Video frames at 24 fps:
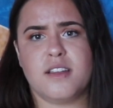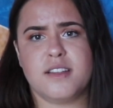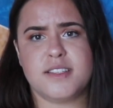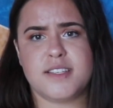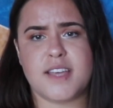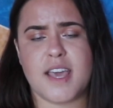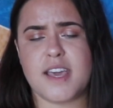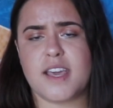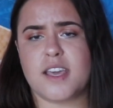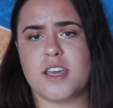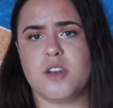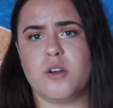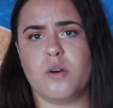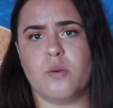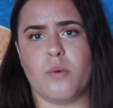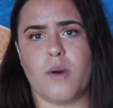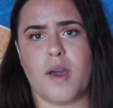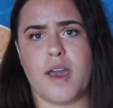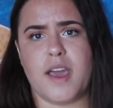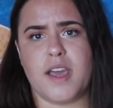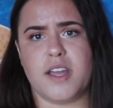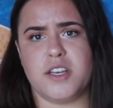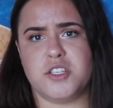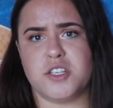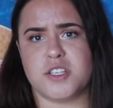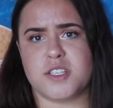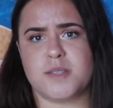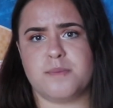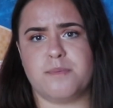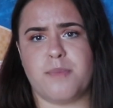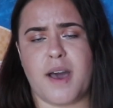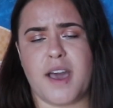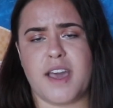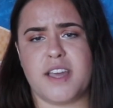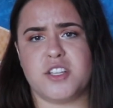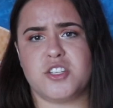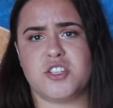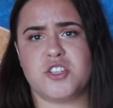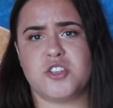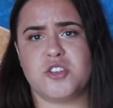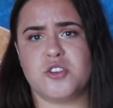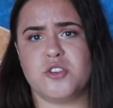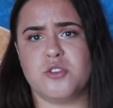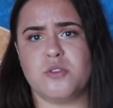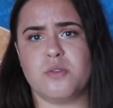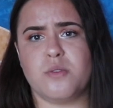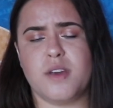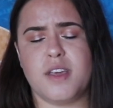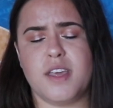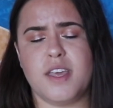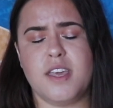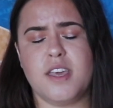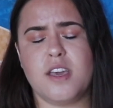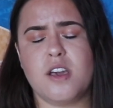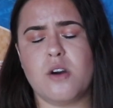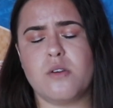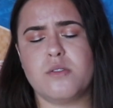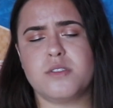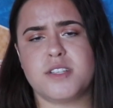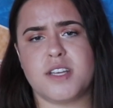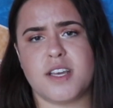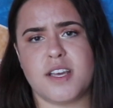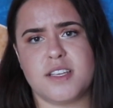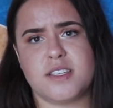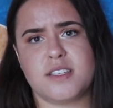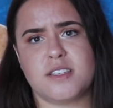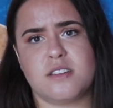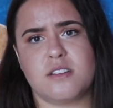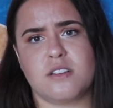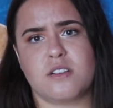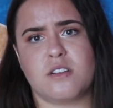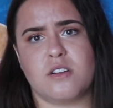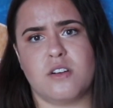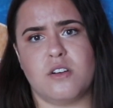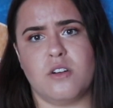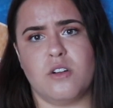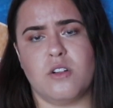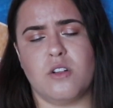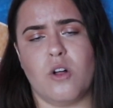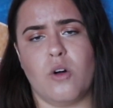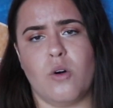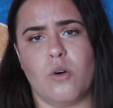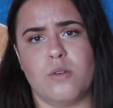taken away just by two egotistical